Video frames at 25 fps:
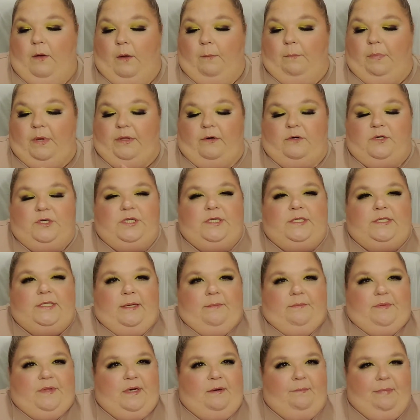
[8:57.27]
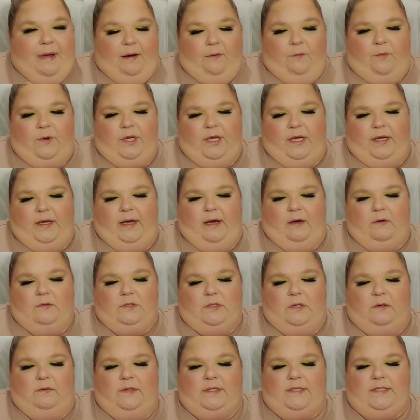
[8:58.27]
but there's just something about when it
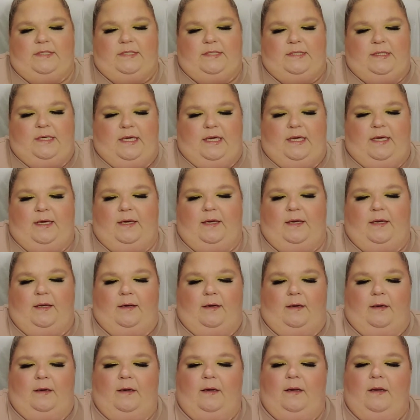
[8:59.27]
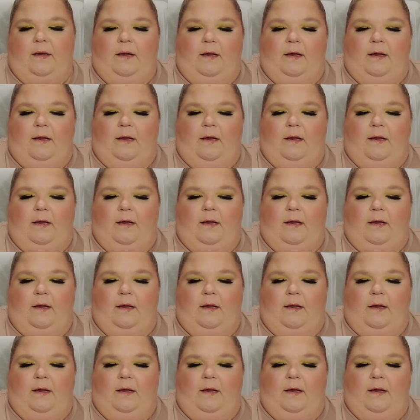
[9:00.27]
goes on the skin,